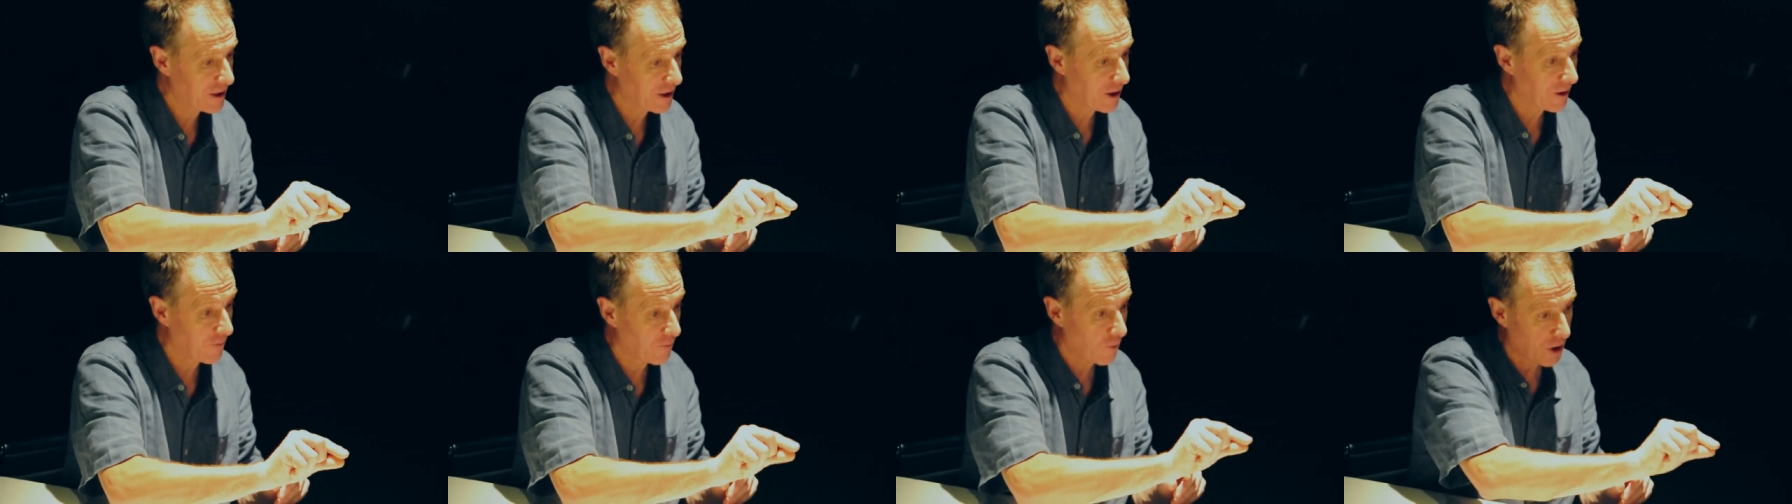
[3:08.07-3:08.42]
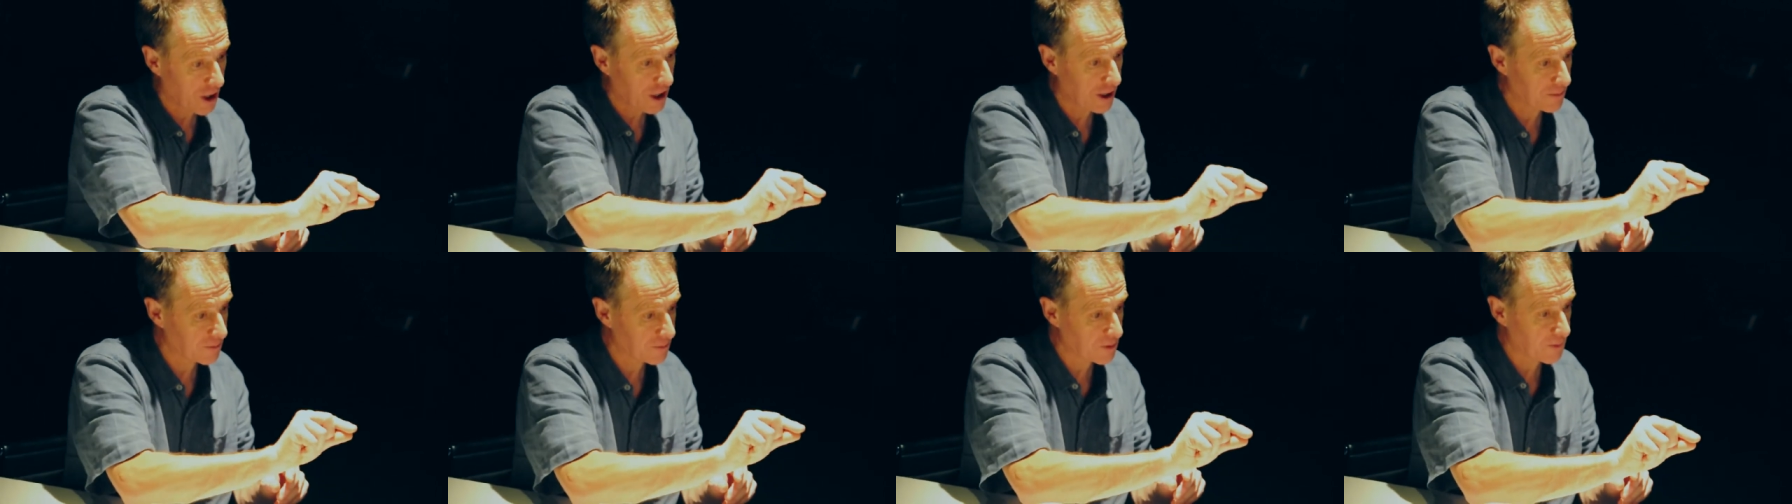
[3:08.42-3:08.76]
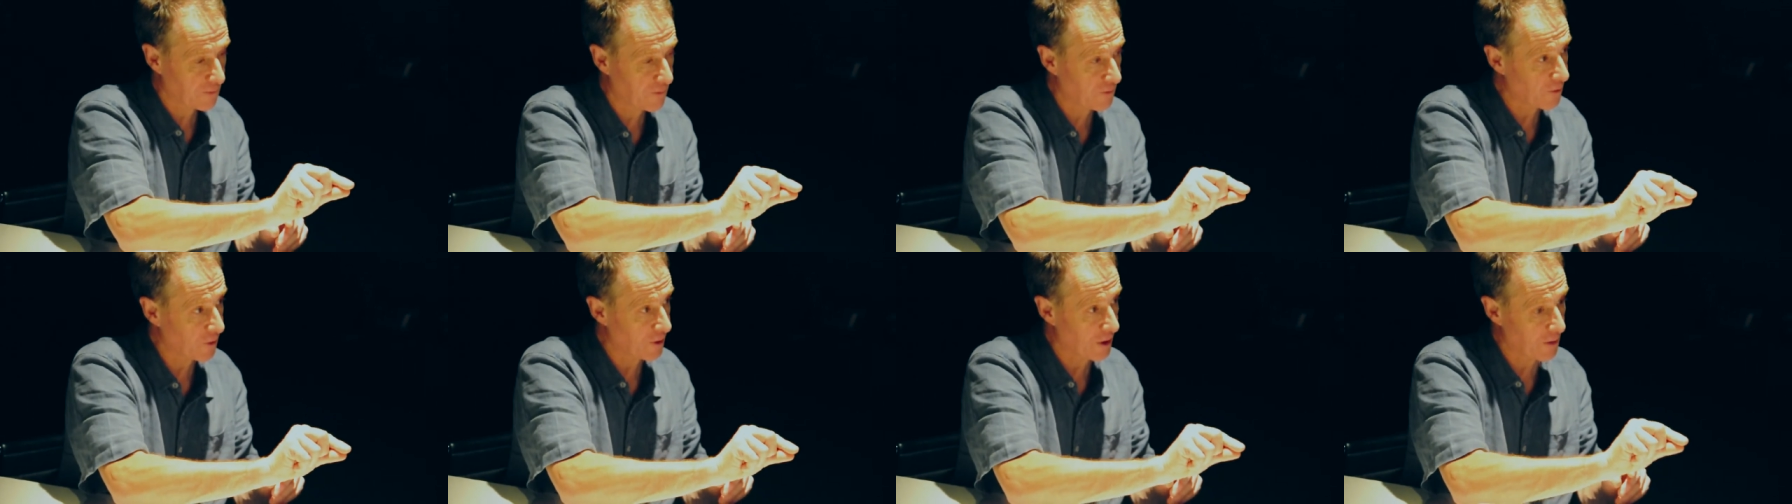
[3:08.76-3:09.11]
of what comes
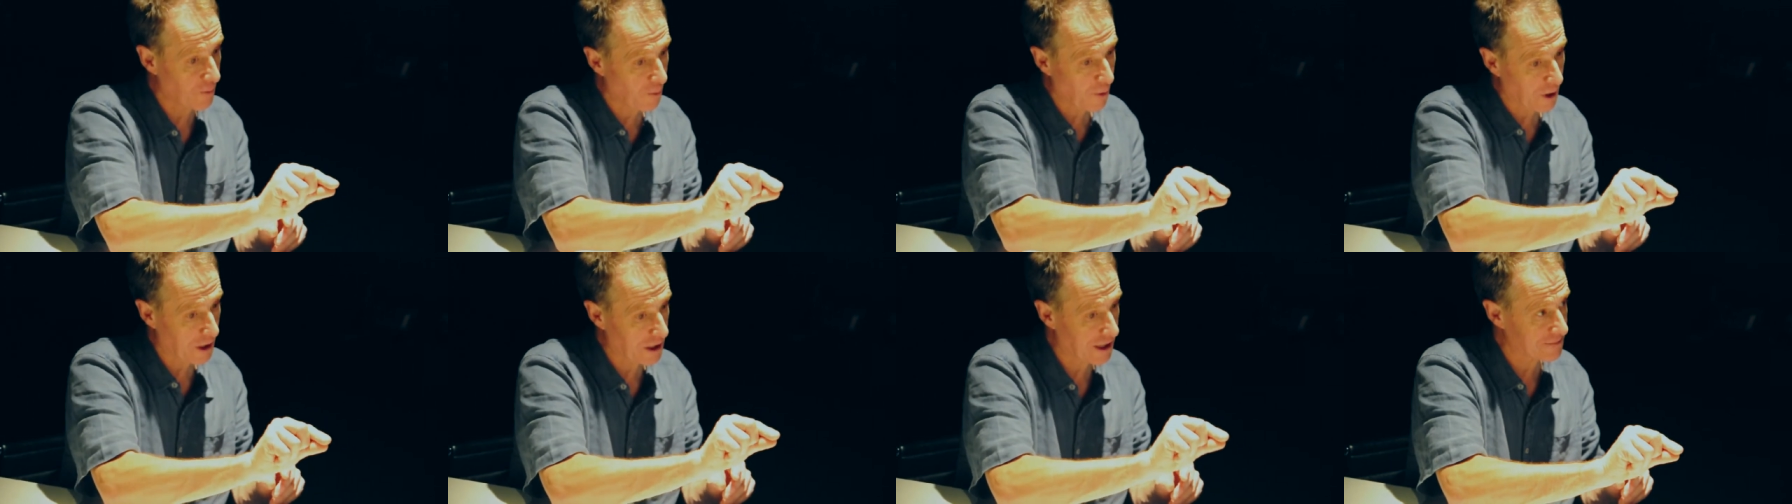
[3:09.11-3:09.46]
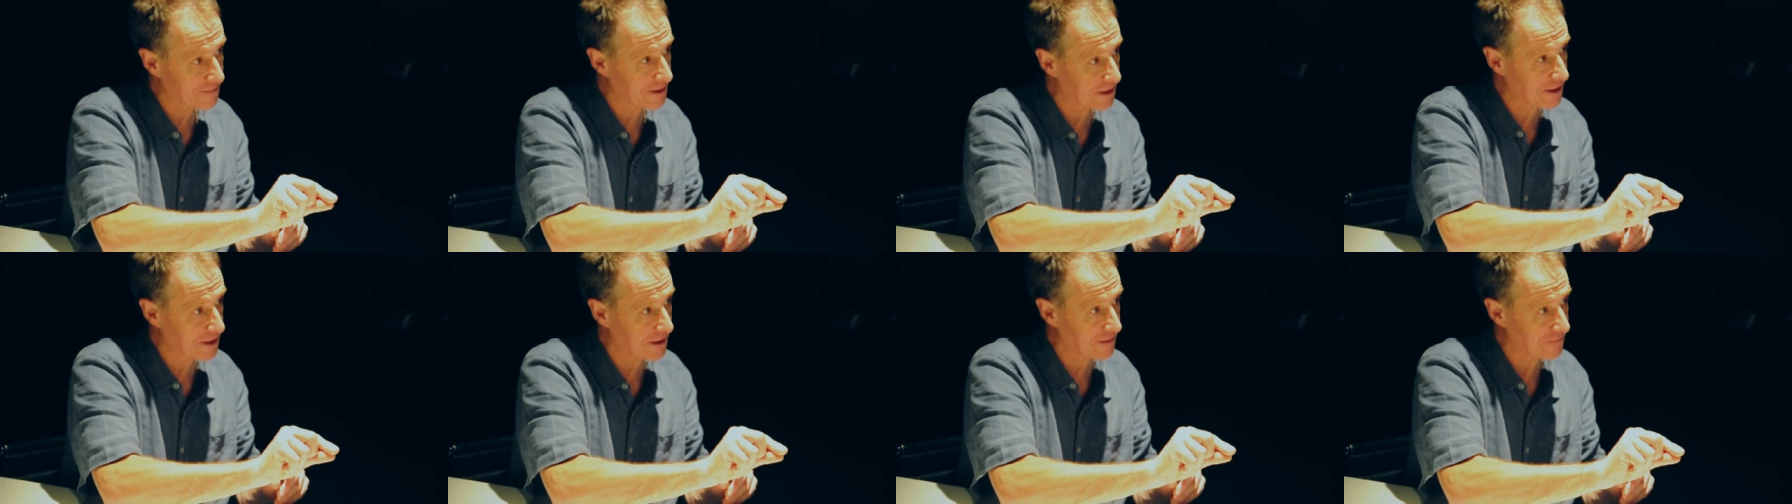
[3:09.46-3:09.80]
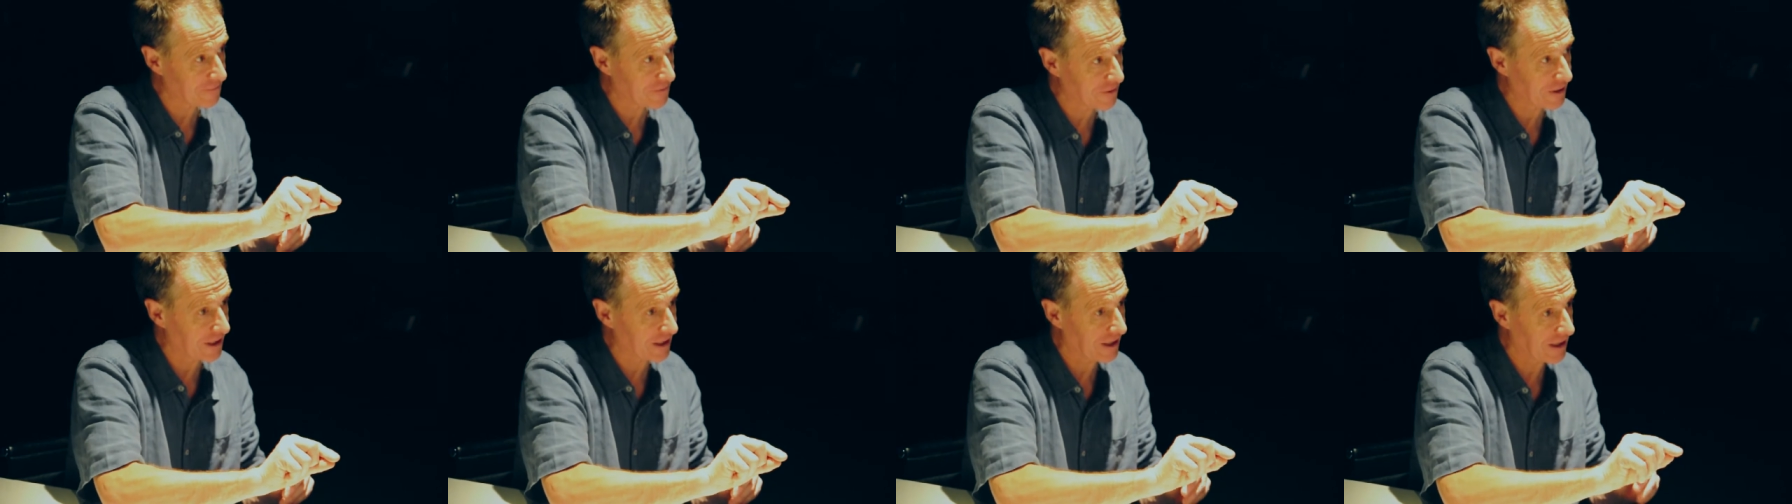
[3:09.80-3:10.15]
before it and what comes
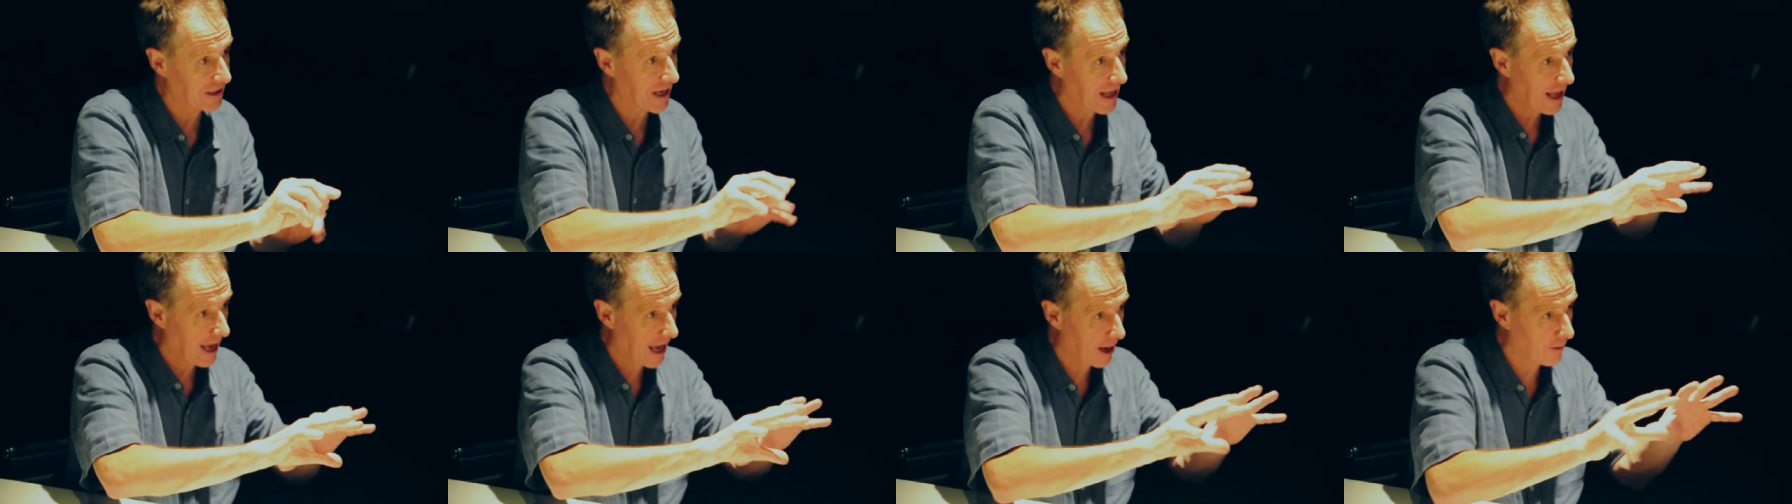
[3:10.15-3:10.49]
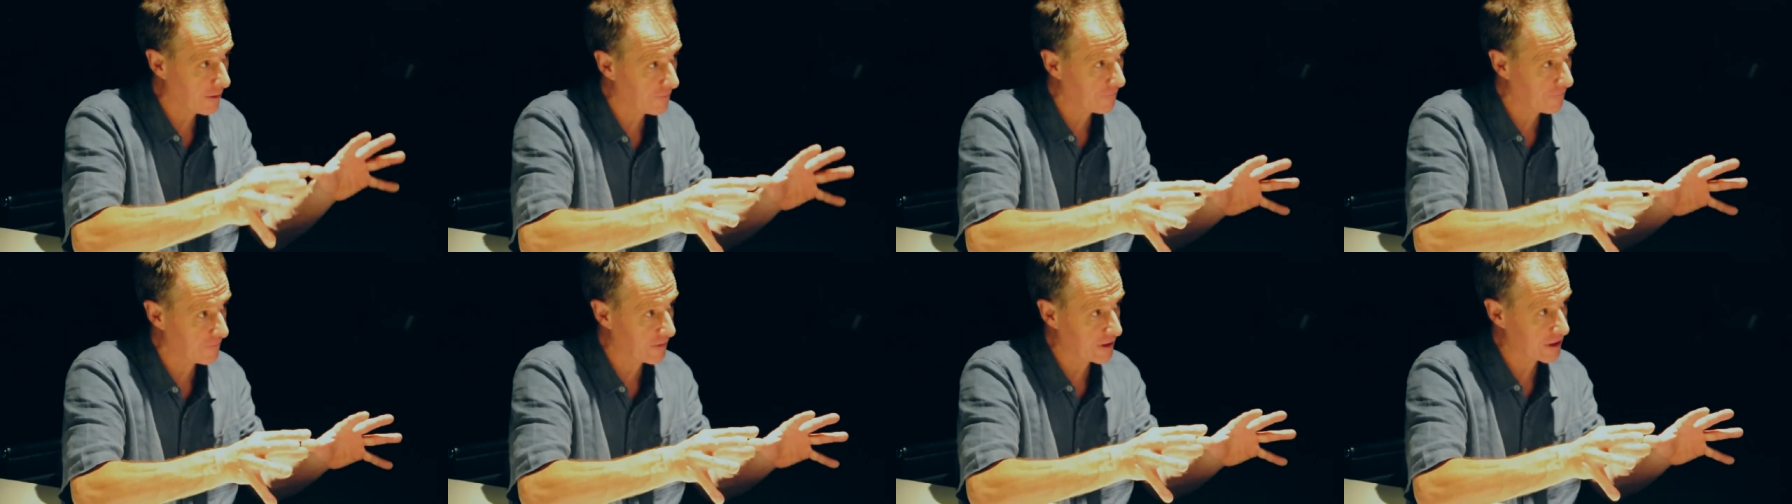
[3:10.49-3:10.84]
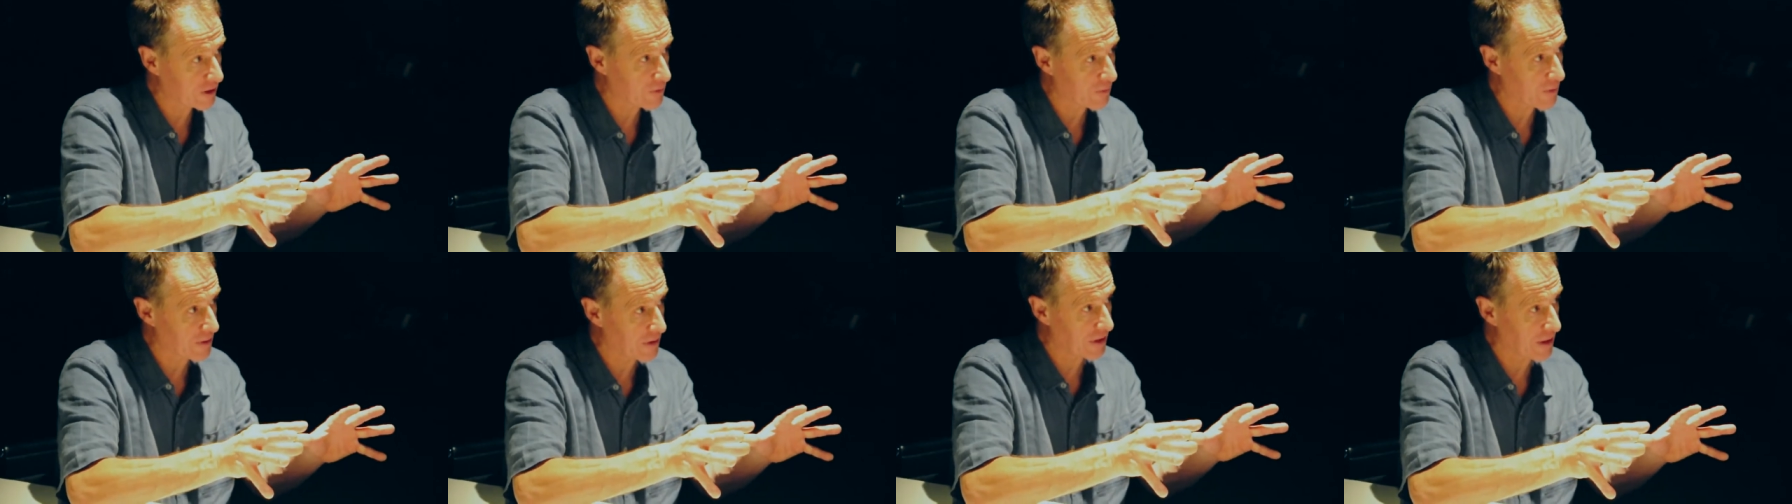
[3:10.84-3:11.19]
after it and how it
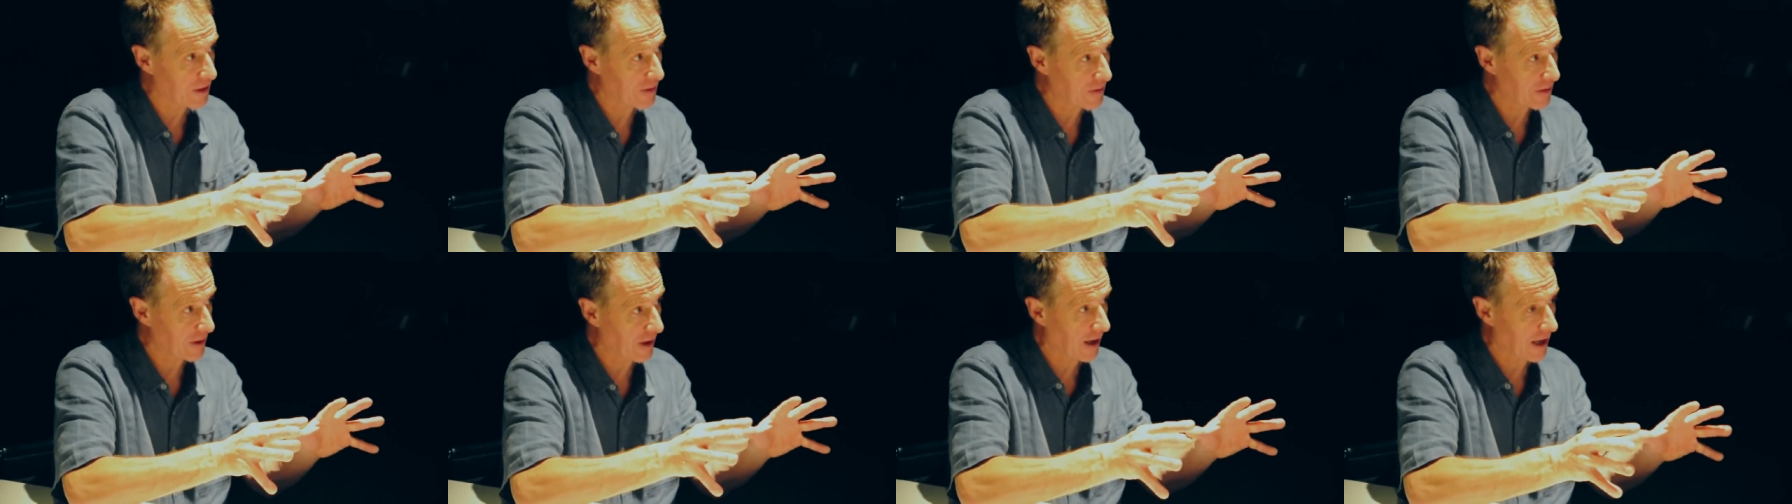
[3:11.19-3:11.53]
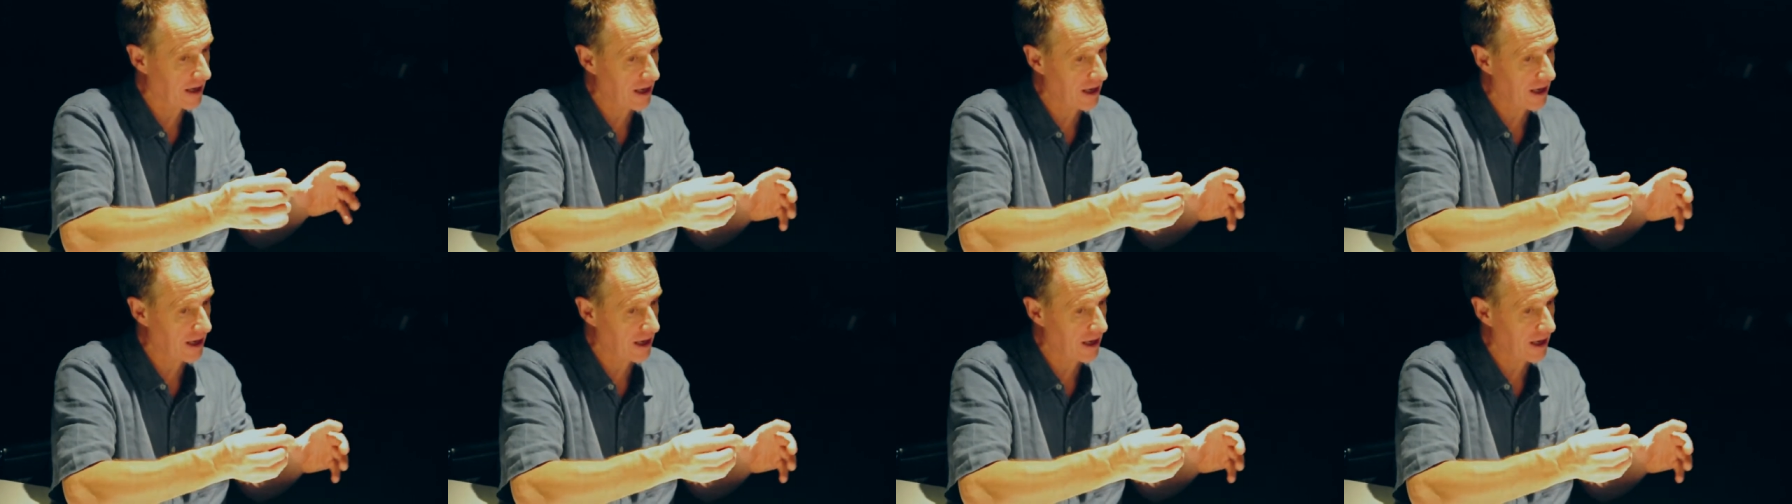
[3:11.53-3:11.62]
fits with the.